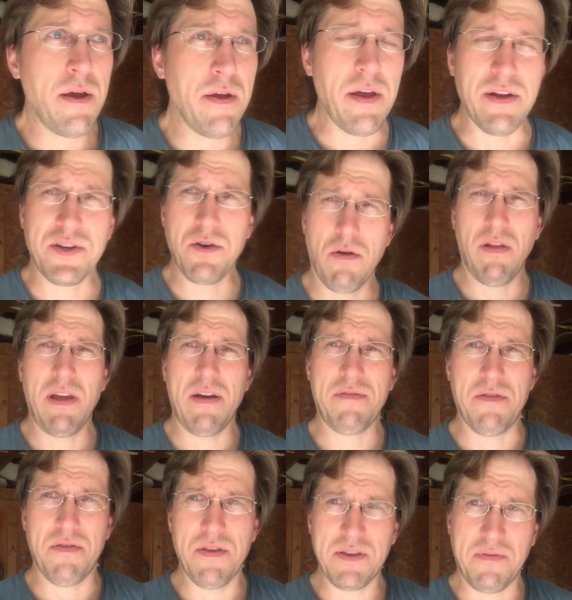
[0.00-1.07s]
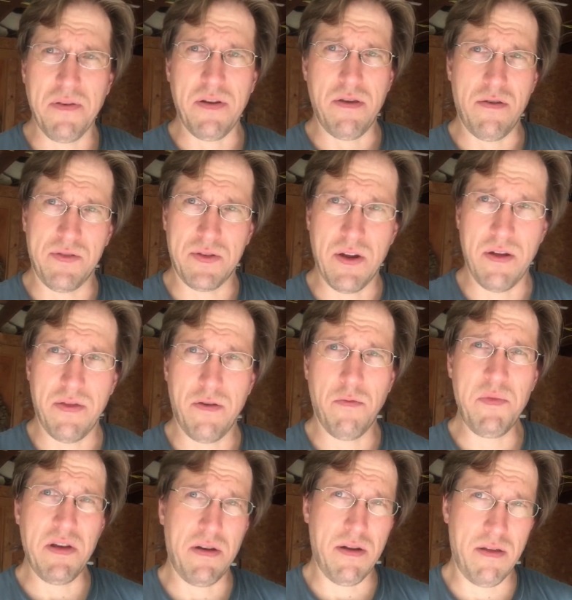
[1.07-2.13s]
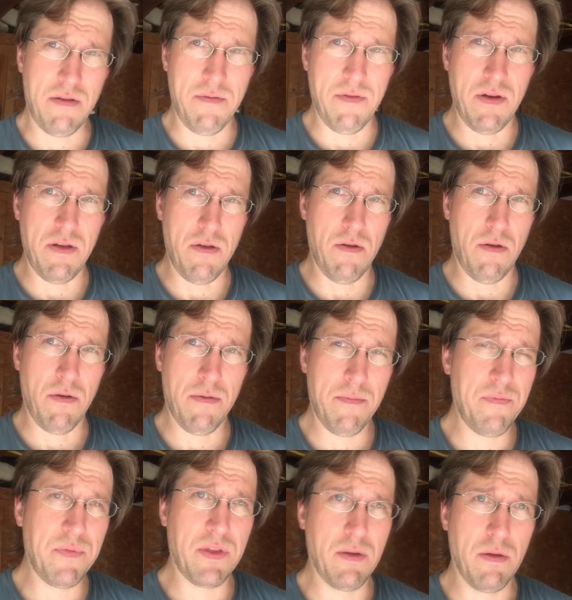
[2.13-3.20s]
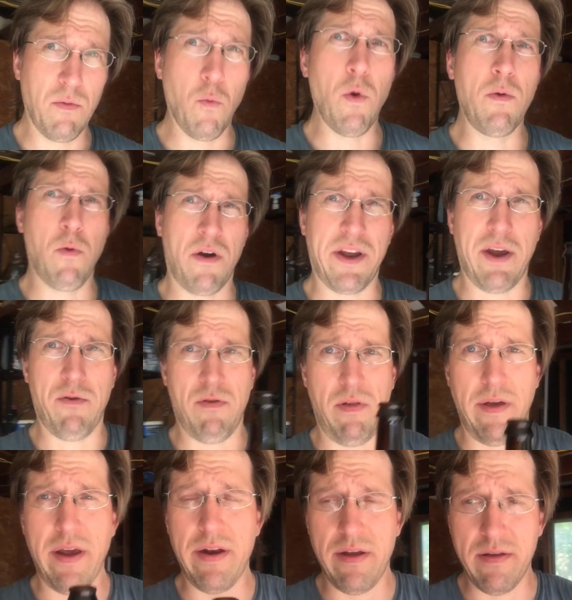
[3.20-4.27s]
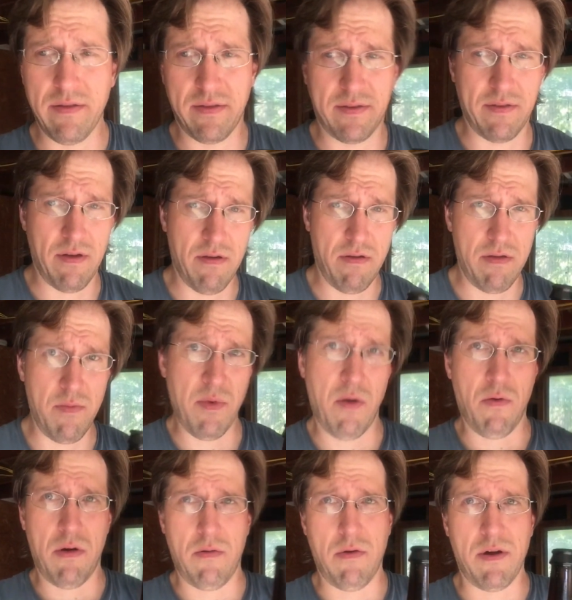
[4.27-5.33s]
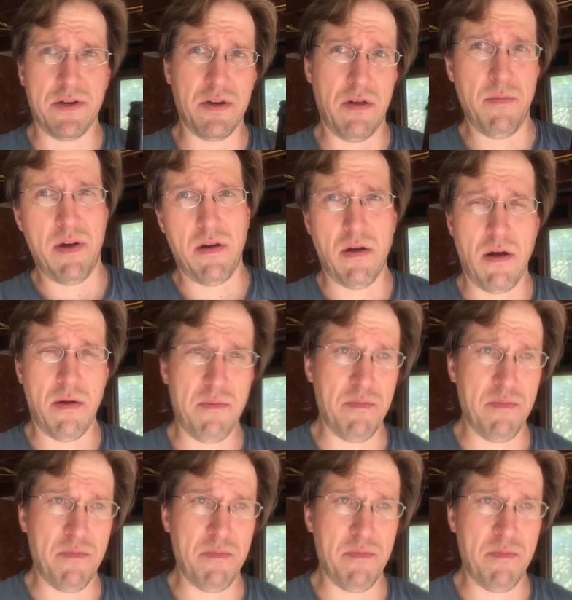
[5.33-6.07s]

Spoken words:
And shortly after this video is done, there'll be another video, woodworking related, so you may want to watch it, you may not,